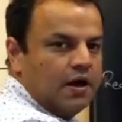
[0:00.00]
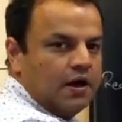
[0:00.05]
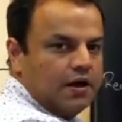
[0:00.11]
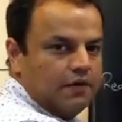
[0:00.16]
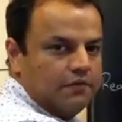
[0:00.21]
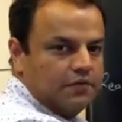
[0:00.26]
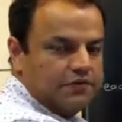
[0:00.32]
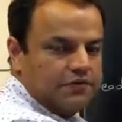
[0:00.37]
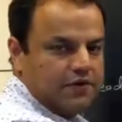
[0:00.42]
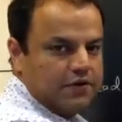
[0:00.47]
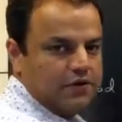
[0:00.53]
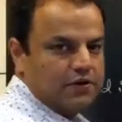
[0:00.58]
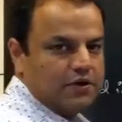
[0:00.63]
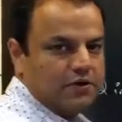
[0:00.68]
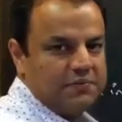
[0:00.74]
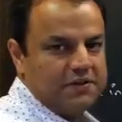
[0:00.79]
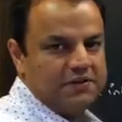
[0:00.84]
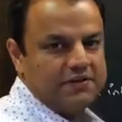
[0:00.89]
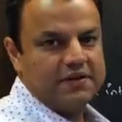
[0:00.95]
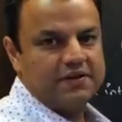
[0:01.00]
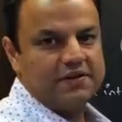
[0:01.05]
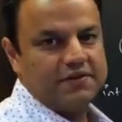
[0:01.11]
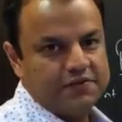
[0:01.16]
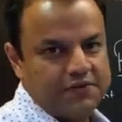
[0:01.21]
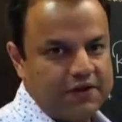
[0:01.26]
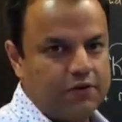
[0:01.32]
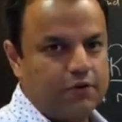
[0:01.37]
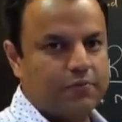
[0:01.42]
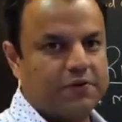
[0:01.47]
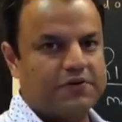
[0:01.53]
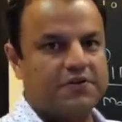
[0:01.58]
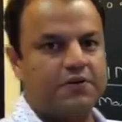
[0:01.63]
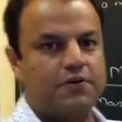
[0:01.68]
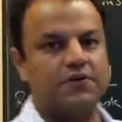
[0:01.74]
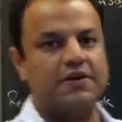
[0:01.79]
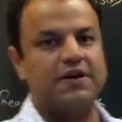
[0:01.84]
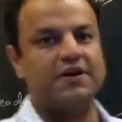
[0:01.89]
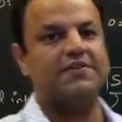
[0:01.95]
If it is 0, that means there is a 0
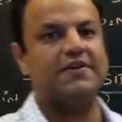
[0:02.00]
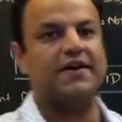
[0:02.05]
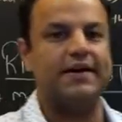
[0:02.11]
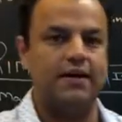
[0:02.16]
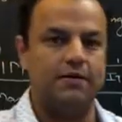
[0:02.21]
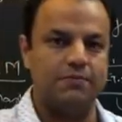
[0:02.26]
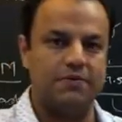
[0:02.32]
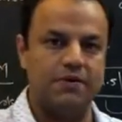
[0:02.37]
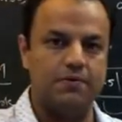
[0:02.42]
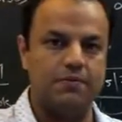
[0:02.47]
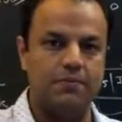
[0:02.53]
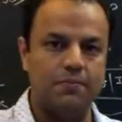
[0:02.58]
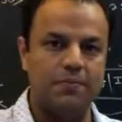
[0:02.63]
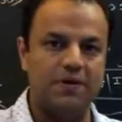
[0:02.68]
present on the SID pin.